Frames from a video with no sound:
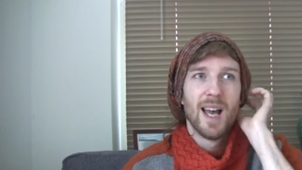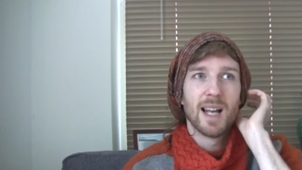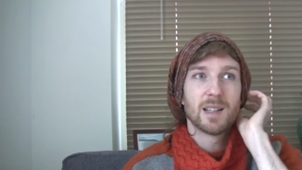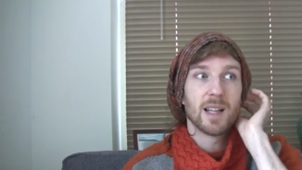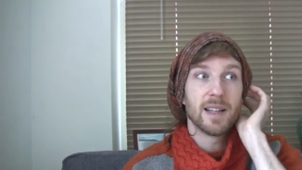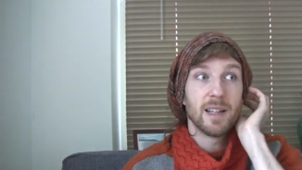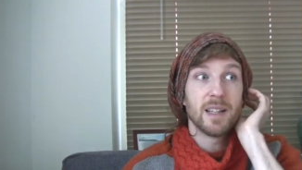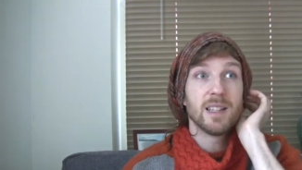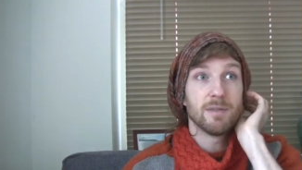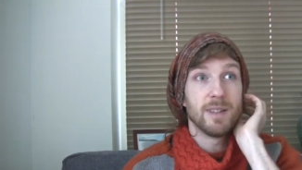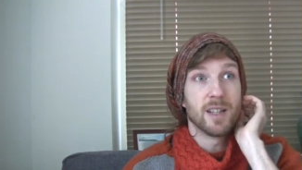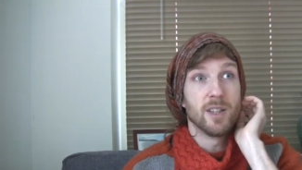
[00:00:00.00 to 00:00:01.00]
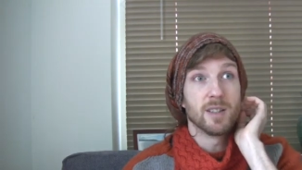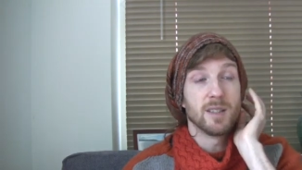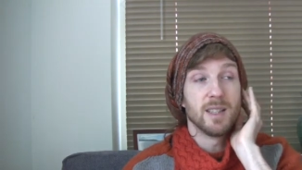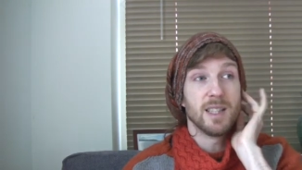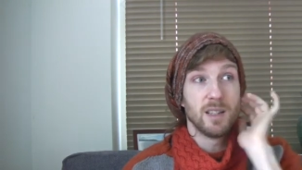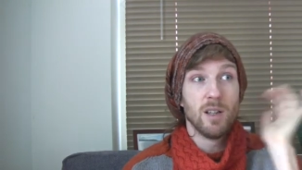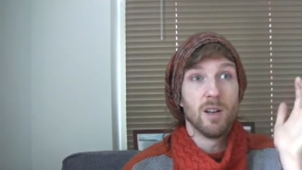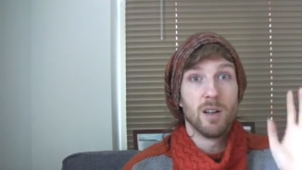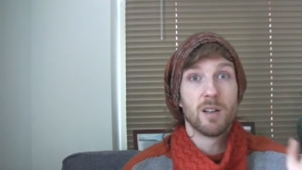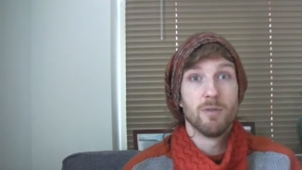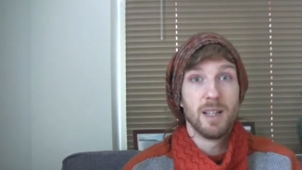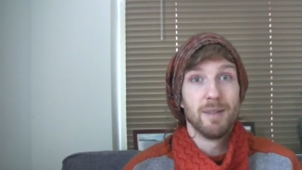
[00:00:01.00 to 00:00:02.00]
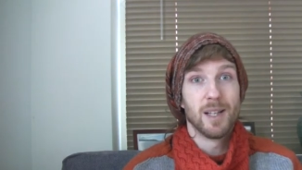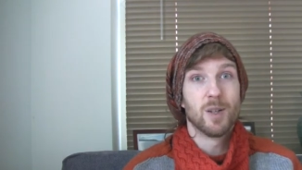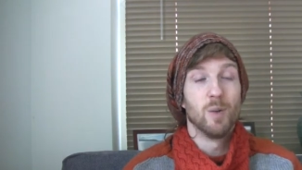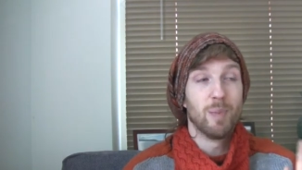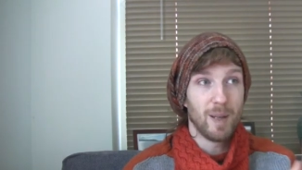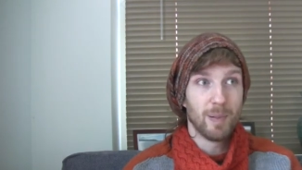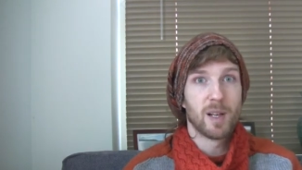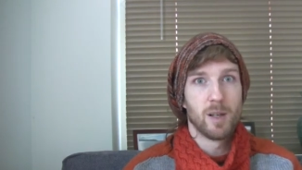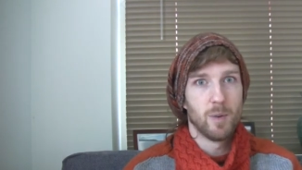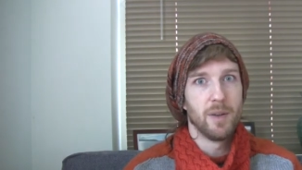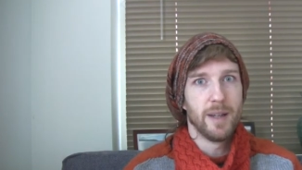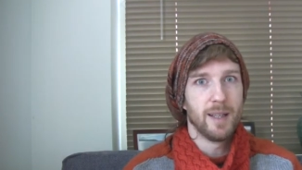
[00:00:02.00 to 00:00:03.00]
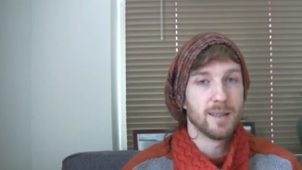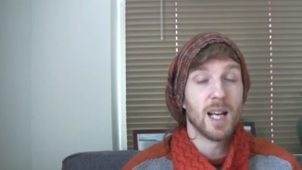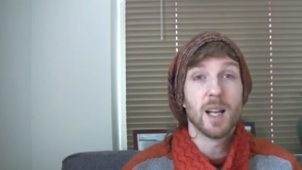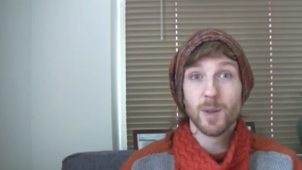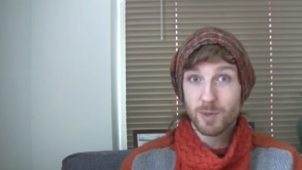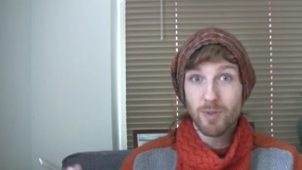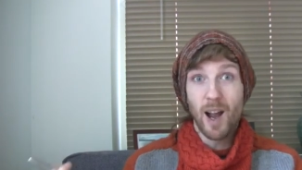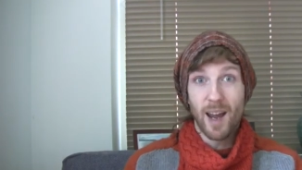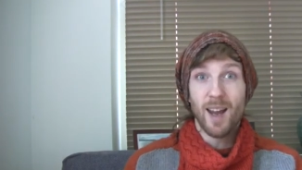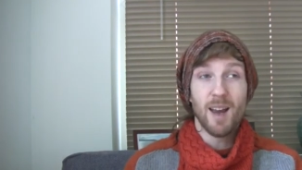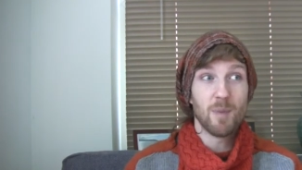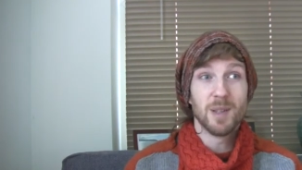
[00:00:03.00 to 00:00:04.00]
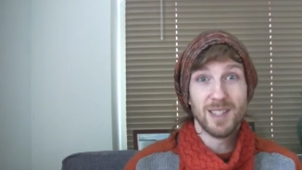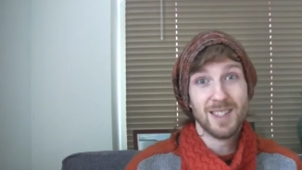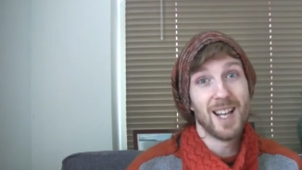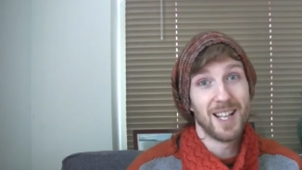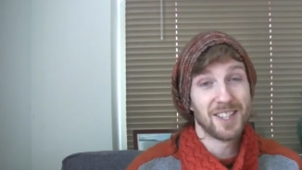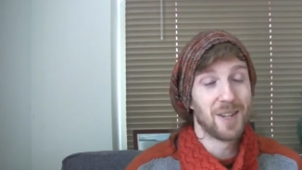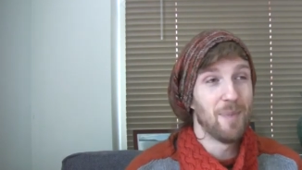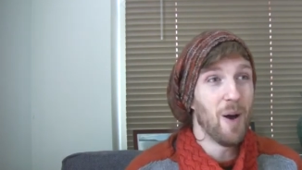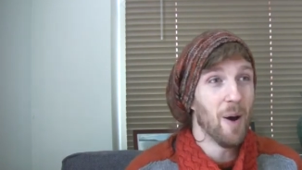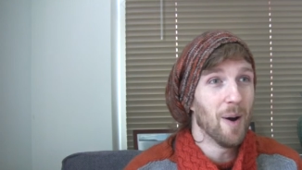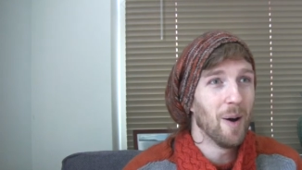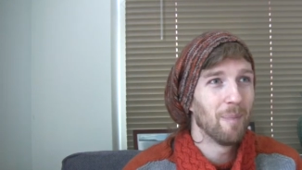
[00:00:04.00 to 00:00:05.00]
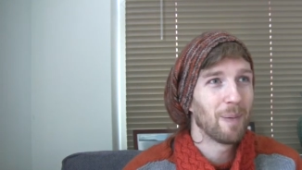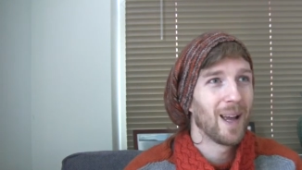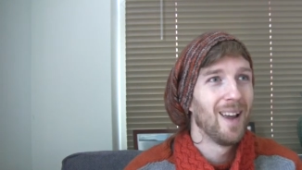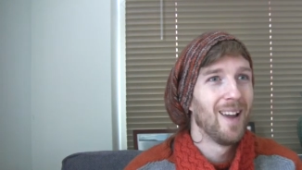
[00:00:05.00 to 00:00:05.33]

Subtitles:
And it's like, these are really good. These look really, really cool. People are going to want these. And I was right. Everybody snatched them up.